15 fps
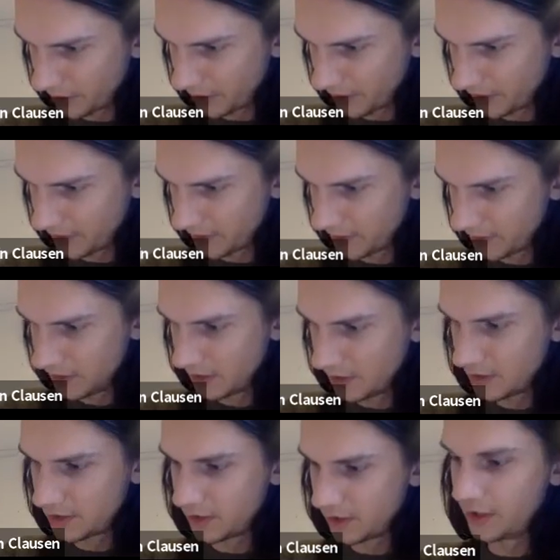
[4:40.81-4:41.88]
here,
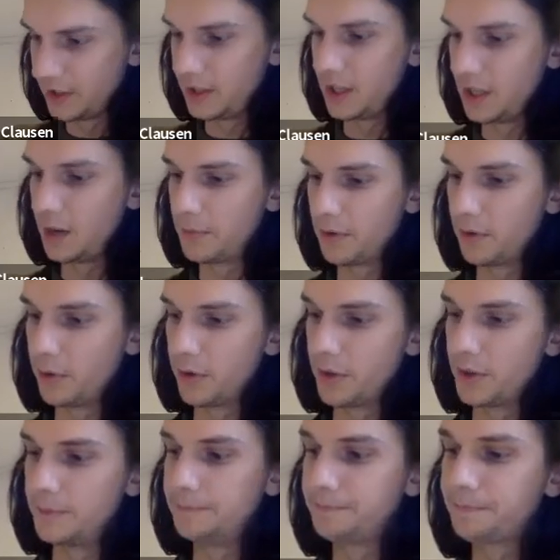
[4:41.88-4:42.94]
solid in the upper
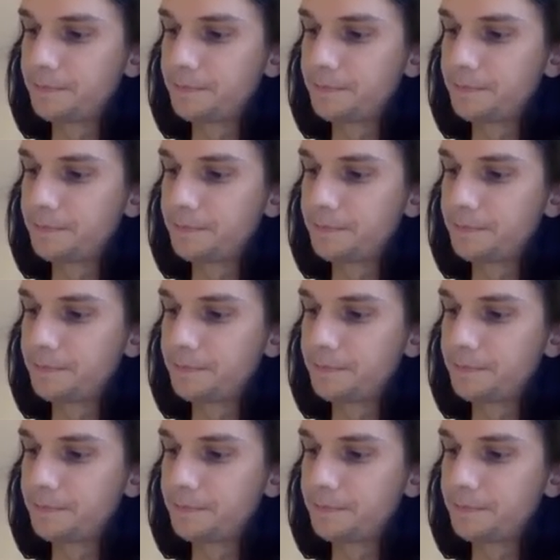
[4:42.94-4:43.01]
corner.